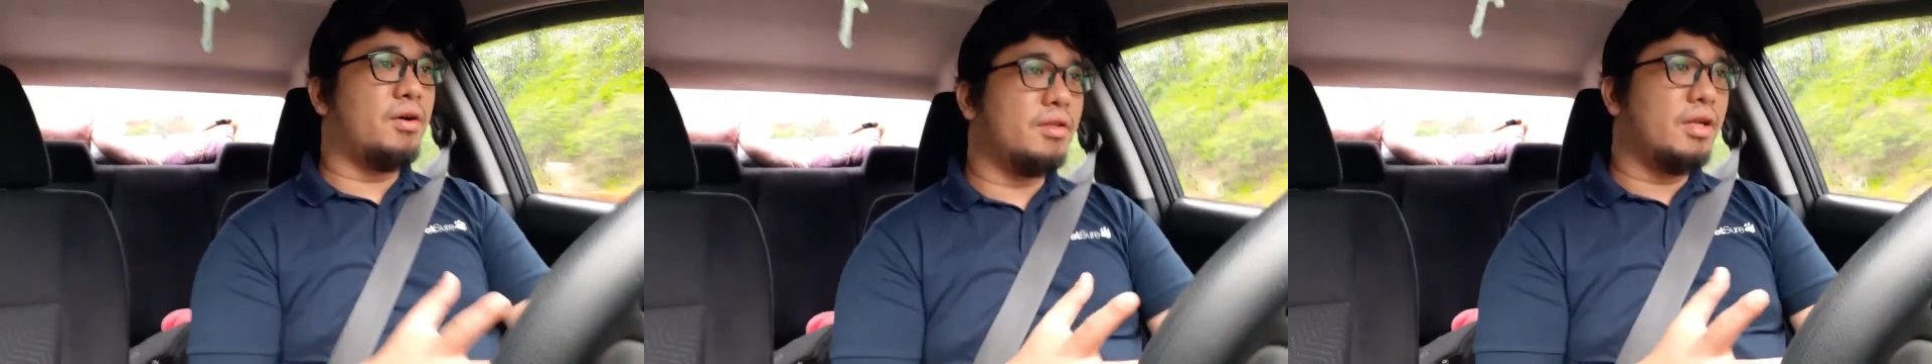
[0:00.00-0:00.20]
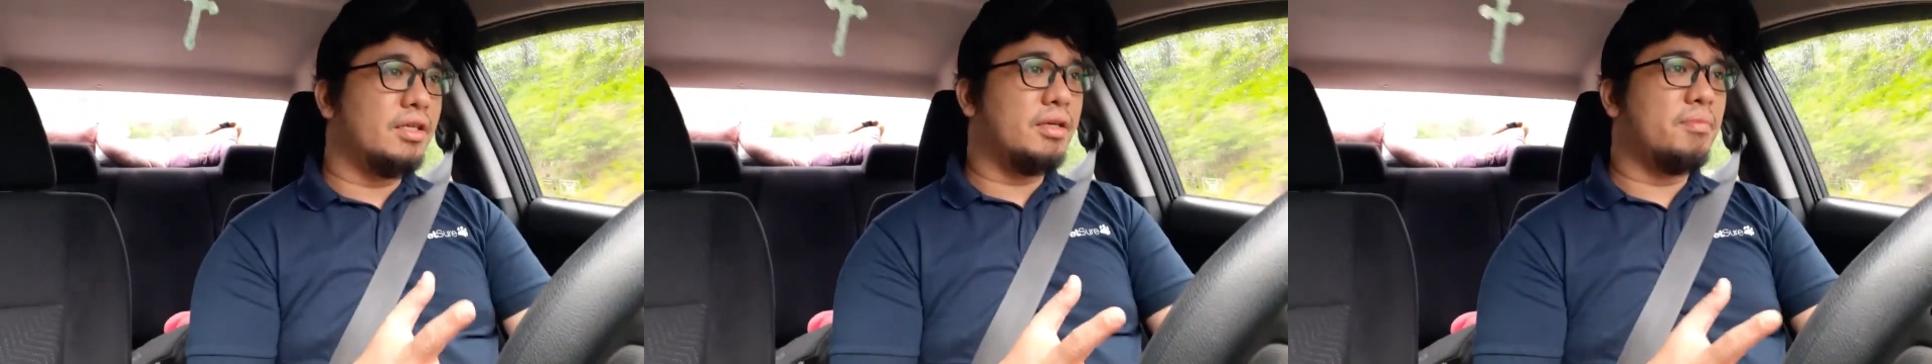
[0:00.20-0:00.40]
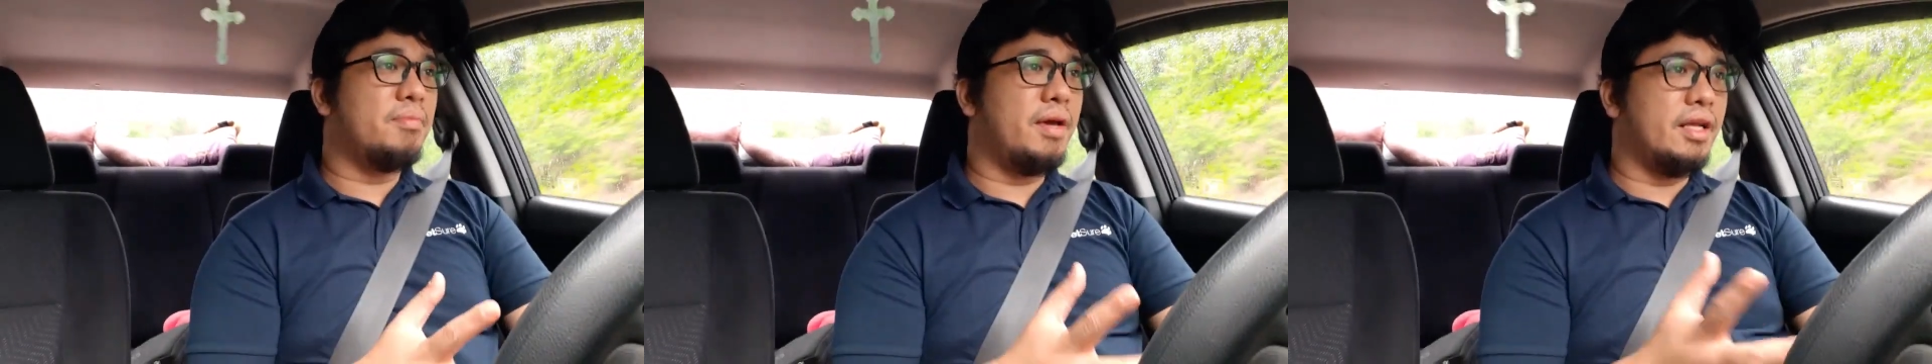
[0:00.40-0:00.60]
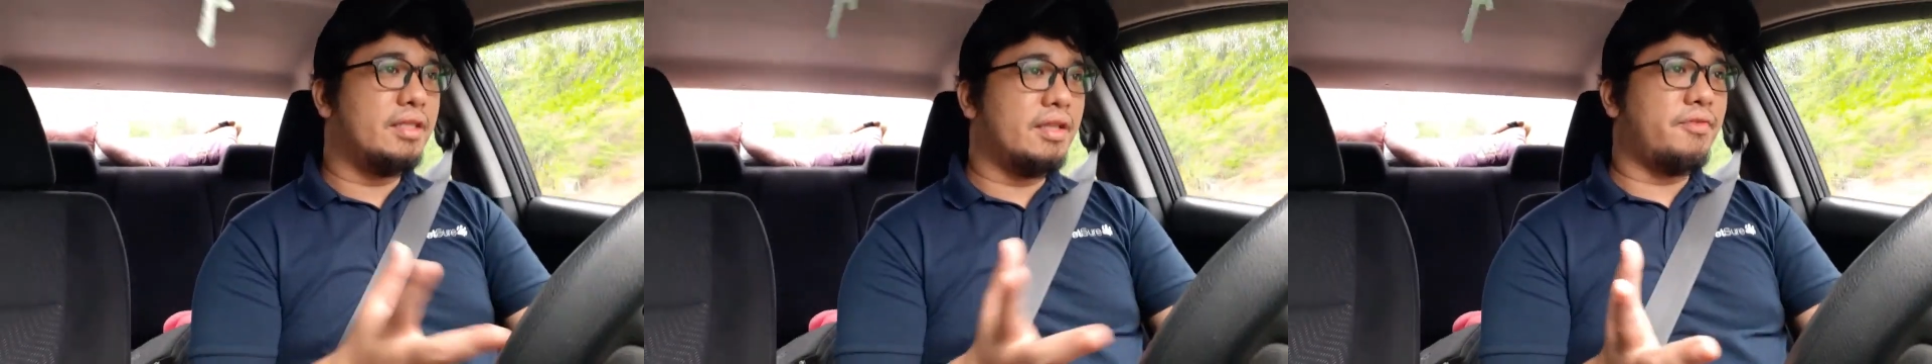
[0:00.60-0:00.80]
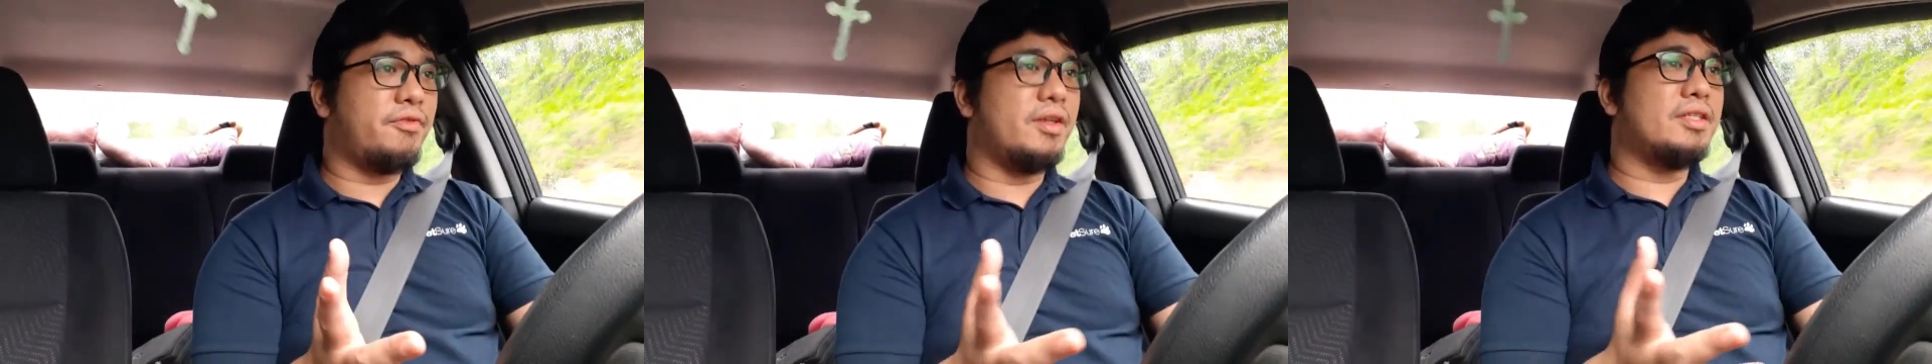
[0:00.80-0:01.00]
there's a big
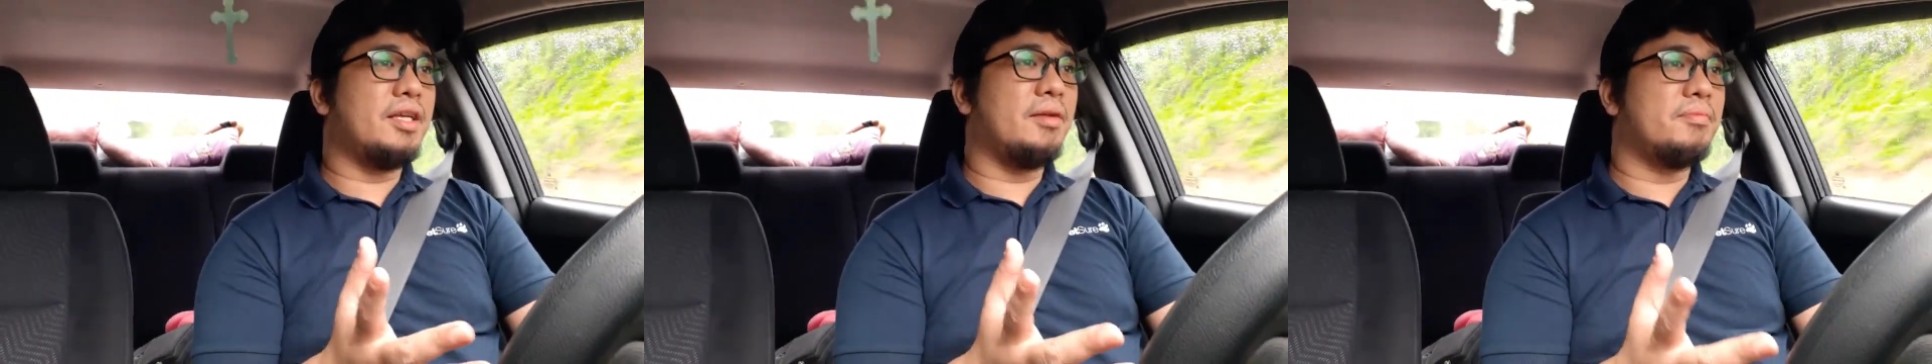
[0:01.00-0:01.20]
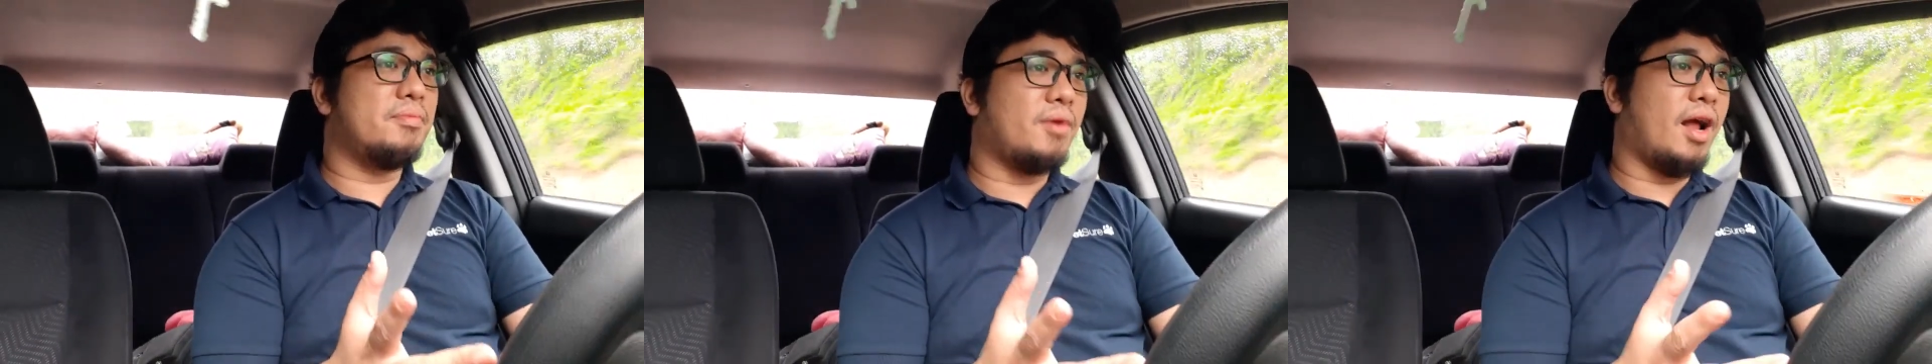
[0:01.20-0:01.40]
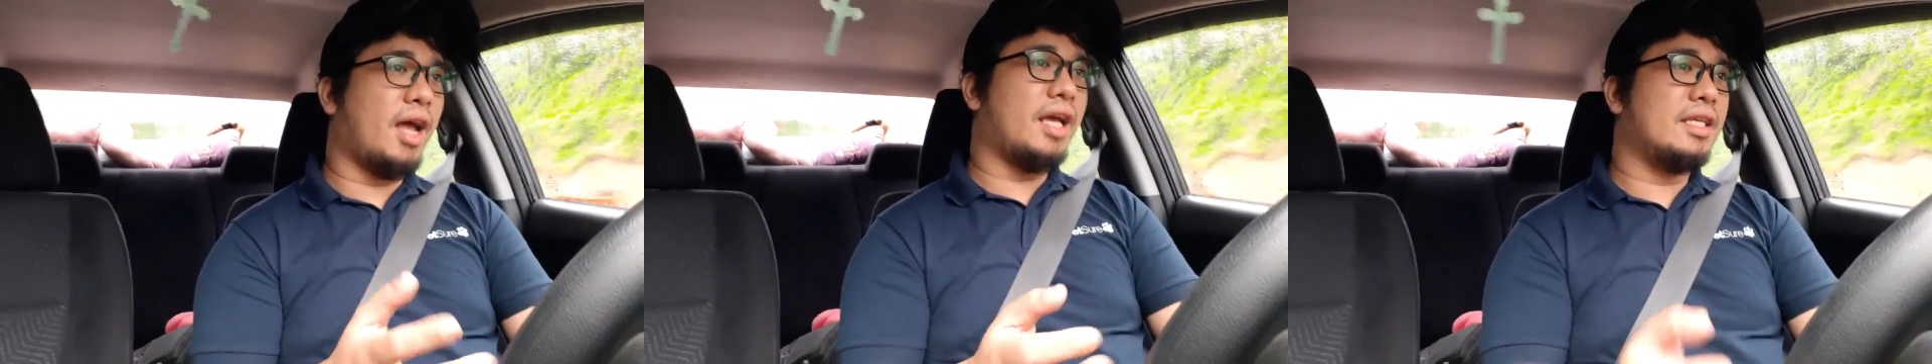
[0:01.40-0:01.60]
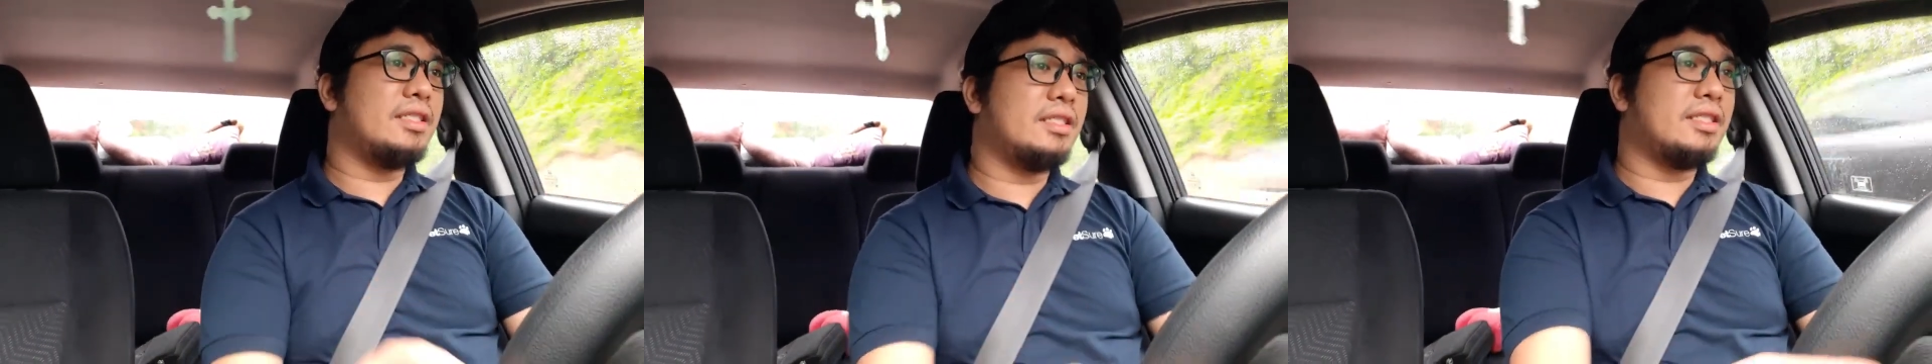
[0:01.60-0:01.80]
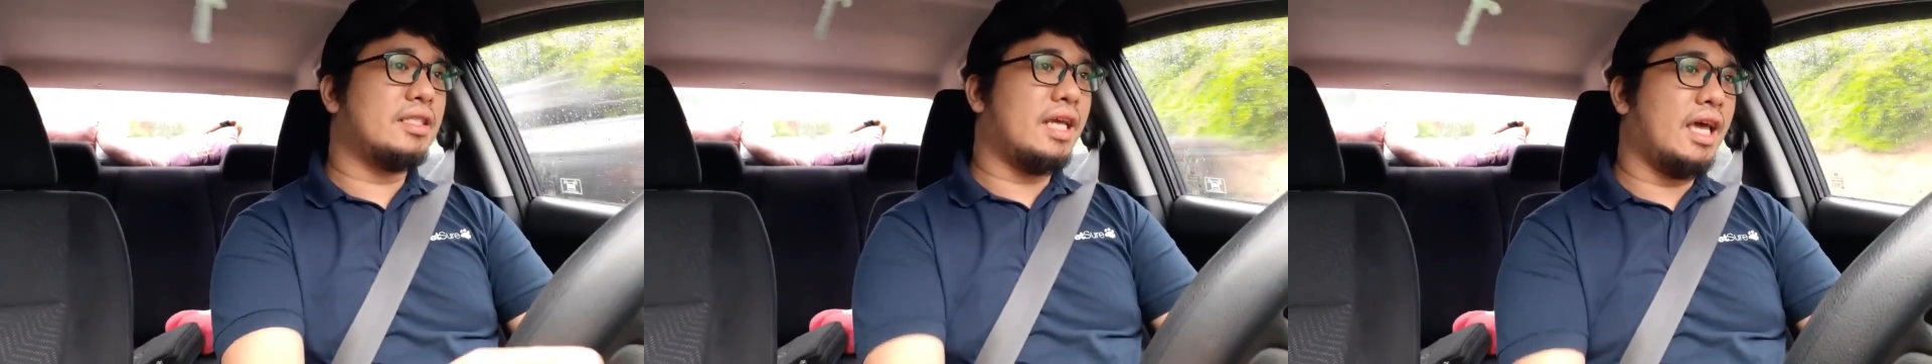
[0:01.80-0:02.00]
difference in
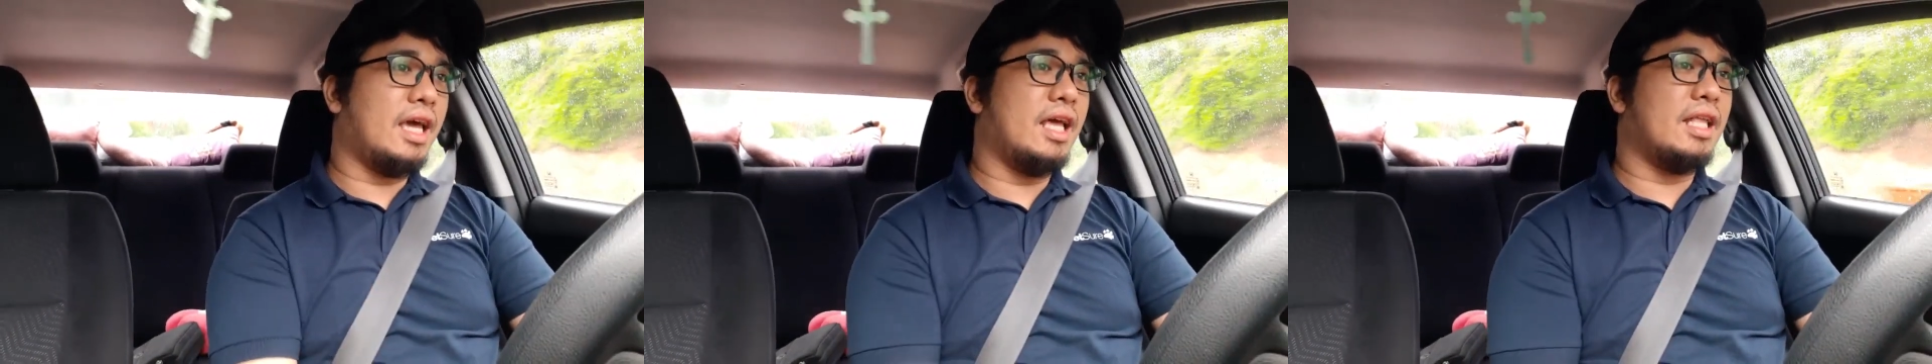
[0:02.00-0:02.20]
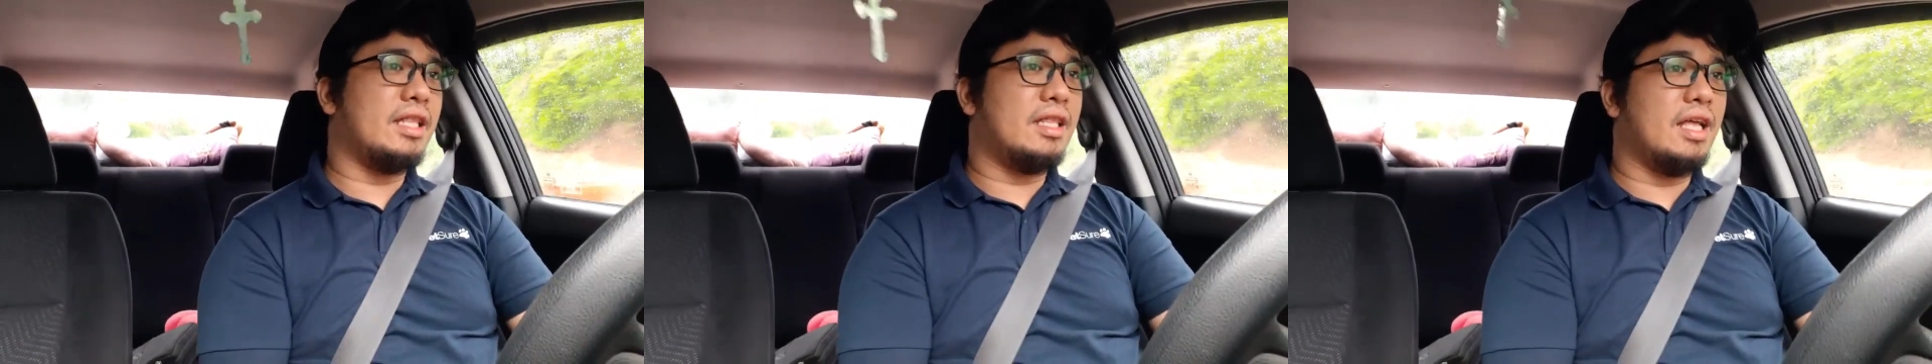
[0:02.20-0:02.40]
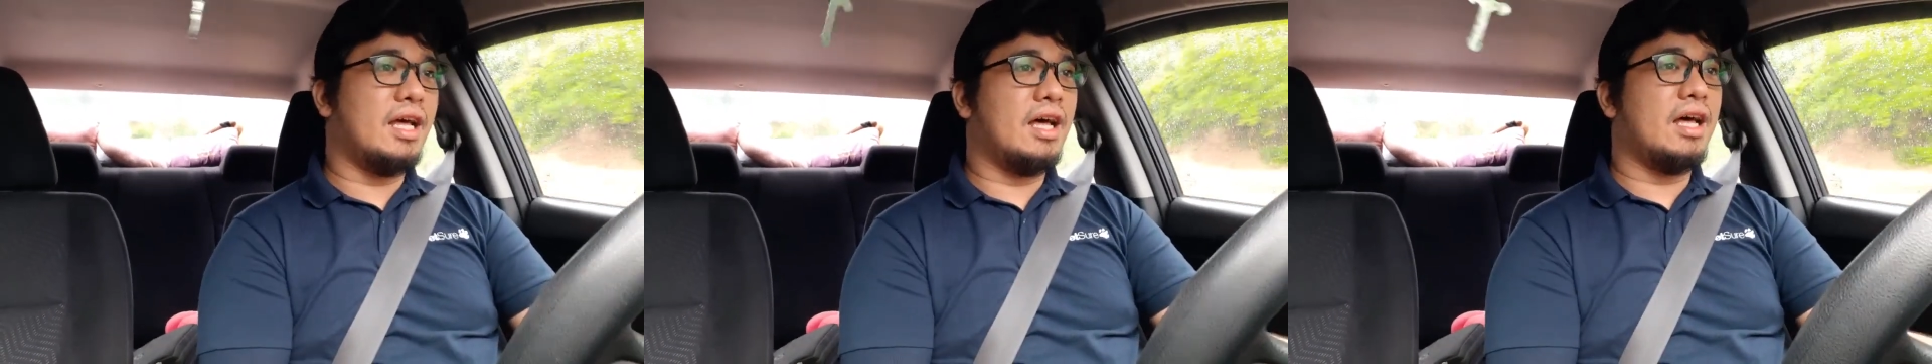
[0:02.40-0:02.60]
price, and